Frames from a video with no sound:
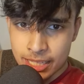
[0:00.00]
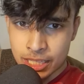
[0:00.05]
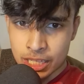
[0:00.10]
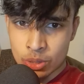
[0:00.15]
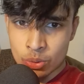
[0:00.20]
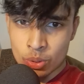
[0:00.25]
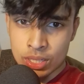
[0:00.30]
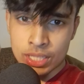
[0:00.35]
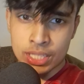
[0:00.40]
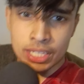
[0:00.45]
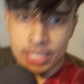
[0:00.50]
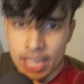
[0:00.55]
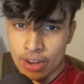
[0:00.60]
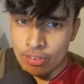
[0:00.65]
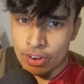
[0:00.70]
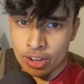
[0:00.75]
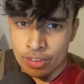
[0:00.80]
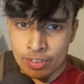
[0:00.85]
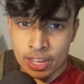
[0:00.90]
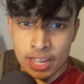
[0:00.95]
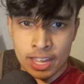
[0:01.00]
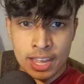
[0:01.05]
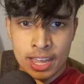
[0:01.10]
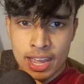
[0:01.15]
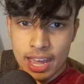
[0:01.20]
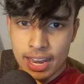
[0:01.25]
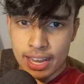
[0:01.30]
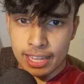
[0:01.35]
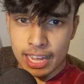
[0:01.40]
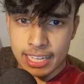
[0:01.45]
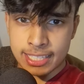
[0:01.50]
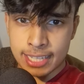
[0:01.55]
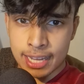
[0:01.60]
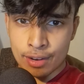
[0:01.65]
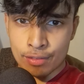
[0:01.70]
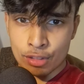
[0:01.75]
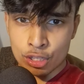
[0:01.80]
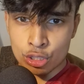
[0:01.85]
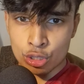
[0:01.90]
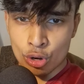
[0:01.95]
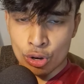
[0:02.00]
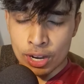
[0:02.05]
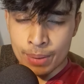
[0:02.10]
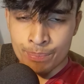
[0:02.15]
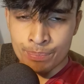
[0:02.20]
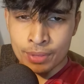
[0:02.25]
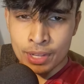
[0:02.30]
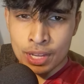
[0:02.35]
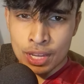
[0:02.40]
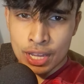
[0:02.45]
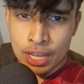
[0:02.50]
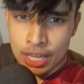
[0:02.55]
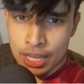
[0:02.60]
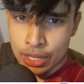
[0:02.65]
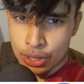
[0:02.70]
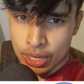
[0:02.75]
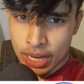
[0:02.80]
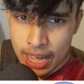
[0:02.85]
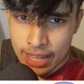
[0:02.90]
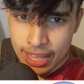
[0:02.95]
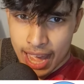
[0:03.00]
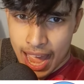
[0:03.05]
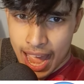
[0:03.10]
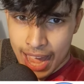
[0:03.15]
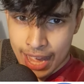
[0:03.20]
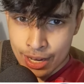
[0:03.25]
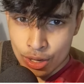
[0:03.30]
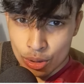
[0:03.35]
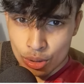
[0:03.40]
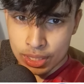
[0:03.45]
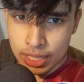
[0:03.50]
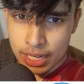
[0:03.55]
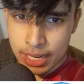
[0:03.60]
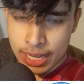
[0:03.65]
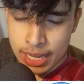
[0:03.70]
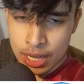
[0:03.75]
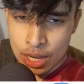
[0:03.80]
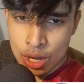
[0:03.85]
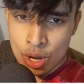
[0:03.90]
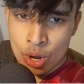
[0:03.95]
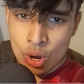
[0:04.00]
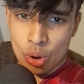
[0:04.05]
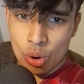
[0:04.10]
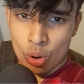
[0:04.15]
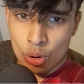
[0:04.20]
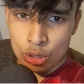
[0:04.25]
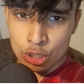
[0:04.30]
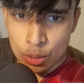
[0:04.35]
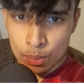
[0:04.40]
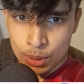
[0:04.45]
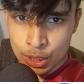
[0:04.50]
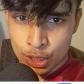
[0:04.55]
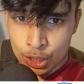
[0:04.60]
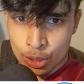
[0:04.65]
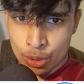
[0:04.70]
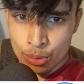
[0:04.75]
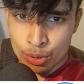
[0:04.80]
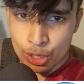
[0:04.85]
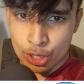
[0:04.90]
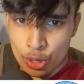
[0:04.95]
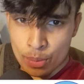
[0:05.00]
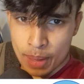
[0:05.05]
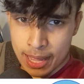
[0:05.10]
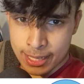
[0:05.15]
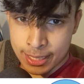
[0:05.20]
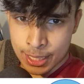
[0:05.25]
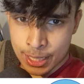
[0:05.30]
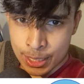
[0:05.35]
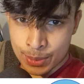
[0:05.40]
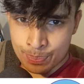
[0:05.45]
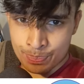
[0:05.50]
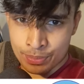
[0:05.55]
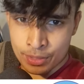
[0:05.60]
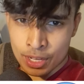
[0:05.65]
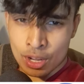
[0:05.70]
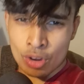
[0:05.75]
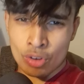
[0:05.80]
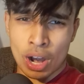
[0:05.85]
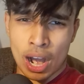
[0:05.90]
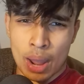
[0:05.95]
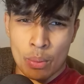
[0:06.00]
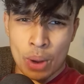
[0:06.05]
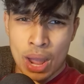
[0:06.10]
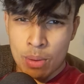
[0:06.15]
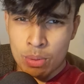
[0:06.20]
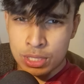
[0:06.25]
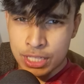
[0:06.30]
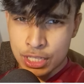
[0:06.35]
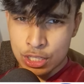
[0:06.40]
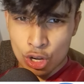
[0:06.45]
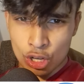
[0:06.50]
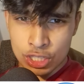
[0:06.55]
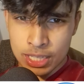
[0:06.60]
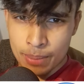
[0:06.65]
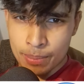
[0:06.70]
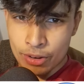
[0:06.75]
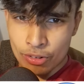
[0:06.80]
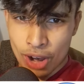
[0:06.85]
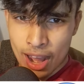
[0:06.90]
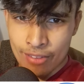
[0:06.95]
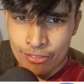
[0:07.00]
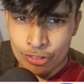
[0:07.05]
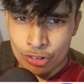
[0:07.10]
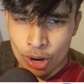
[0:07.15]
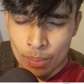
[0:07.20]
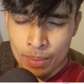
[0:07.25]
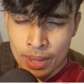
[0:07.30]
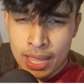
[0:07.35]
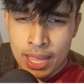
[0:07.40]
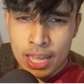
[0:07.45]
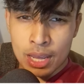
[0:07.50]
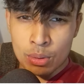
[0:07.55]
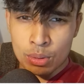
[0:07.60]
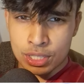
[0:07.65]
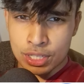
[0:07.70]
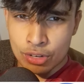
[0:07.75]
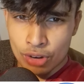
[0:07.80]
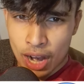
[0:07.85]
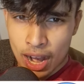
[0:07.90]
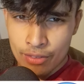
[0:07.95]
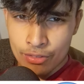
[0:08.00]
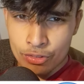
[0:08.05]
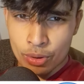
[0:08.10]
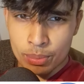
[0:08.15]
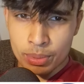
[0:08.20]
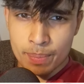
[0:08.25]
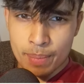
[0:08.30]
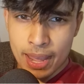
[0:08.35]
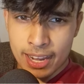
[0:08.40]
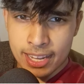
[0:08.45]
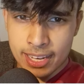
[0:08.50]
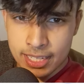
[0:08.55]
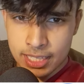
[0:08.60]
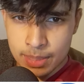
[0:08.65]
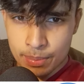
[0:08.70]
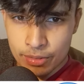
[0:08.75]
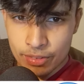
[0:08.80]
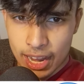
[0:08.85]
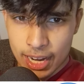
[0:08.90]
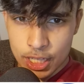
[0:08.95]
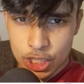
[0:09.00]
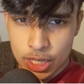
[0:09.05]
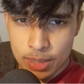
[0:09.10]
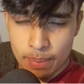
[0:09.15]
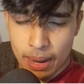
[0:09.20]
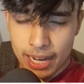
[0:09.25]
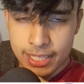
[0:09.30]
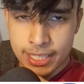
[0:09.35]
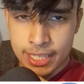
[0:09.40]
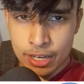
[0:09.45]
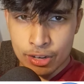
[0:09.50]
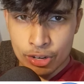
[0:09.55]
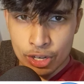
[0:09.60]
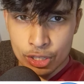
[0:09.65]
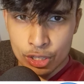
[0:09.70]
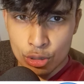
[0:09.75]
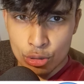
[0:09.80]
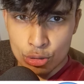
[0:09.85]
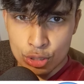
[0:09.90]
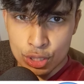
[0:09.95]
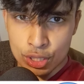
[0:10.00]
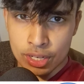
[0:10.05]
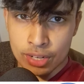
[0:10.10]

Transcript: sequence, you get rid of it, and then that's the end of the story. You can either add, delete, or substitute new bases. Right, where was this concept derived from? It was derived from the mechanism of action bacteria use to